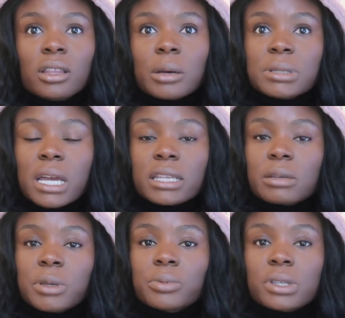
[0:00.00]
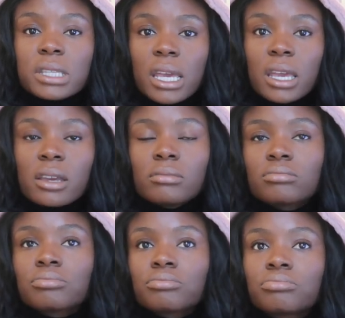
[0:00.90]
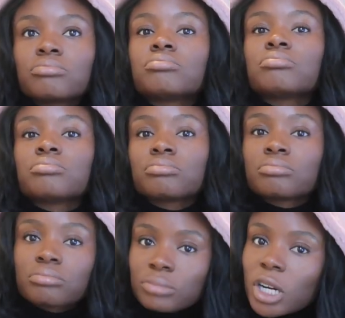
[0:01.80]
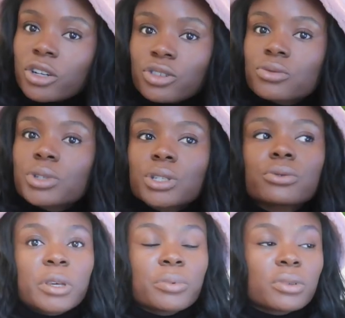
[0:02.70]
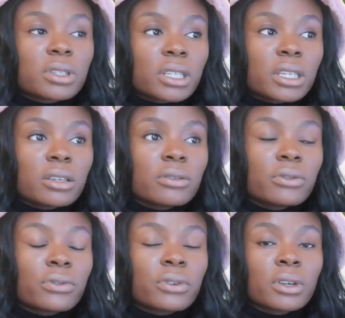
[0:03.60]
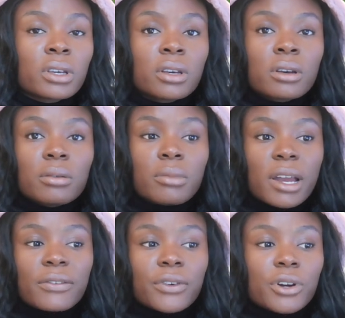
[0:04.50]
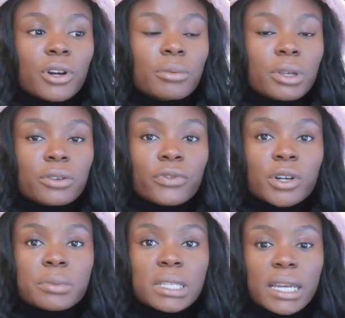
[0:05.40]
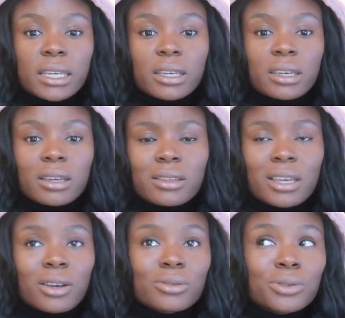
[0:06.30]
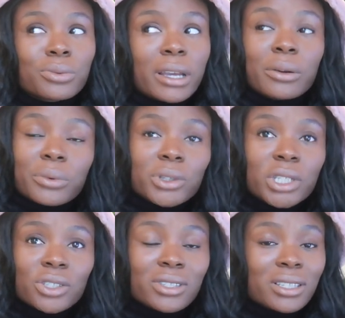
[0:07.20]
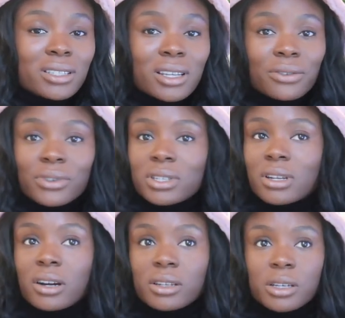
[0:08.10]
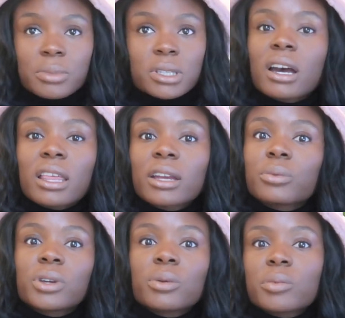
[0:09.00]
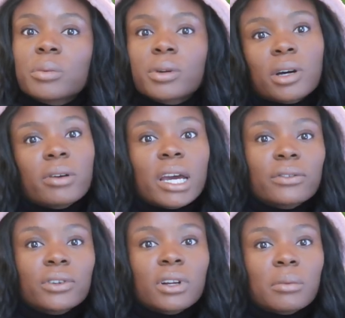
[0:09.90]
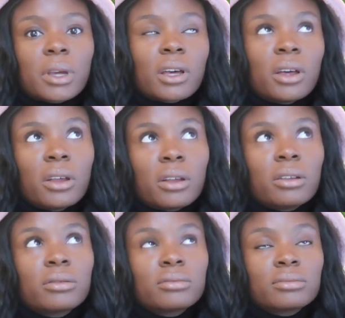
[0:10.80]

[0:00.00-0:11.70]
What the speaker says: the upsides that people say are true too. People leave my firm, other firms like it, and they go do like real interesting stuff for startups. I like read where people go after and I'm like, oh,